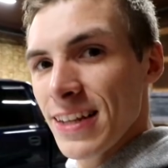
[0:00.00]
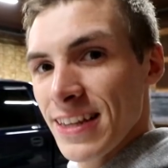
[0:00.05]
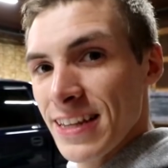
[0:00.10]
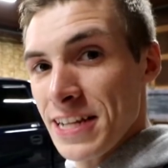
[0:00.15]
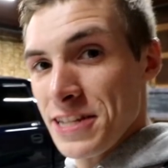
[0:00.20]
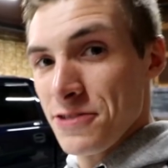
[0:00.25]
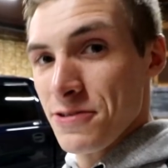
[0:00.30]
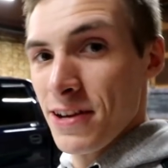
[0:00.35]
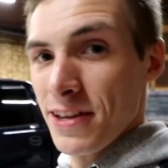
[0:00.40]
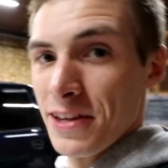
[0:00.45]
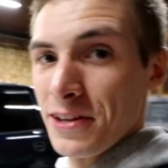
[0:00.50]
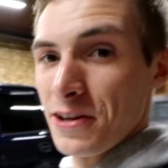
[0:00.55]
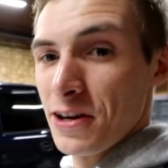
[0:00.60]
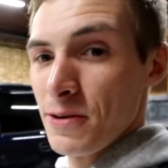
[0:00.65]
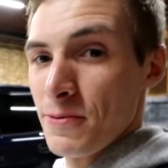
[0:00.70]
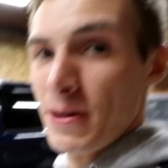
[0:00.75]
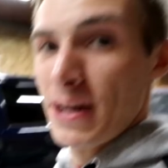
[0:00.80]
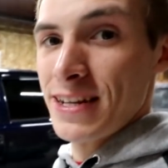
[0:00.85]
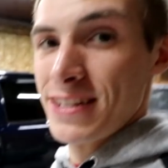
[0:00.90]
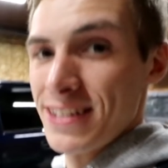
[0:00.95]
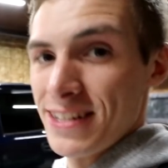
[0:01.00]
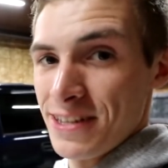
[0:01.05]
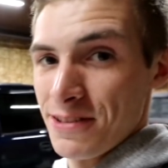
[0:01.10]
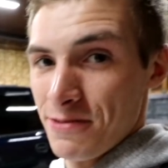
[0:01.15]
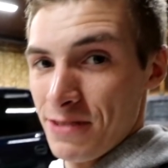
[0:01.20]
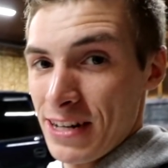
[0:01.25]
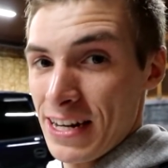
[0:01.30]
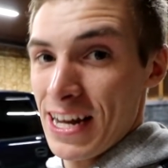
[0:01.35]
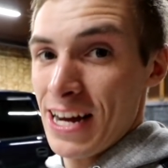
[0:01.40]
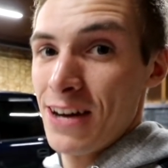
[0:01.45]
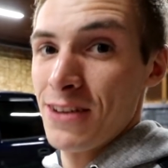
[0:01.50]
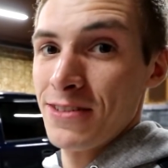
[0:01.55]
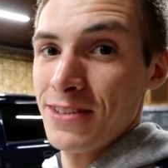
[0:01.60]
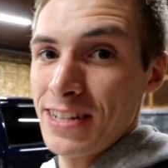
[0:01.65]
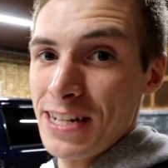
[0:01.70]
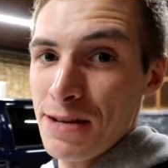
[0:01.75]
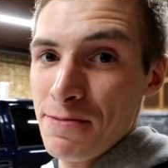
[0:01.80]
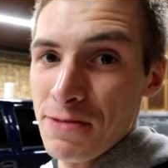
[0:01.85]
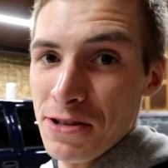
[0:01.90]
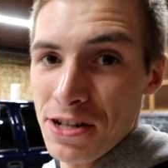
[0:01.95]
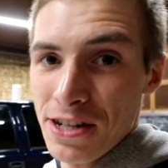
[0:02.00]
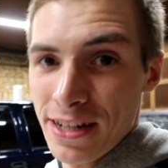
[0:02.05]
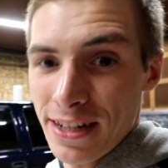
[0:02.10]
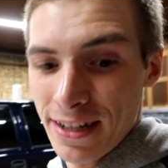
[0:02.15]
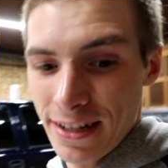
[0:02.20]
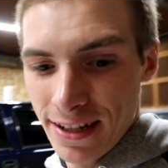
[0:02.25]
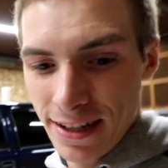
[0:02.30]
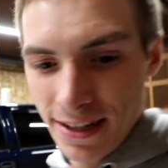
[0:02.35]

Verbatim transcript: That's right, the Duramax is the renowned D machine.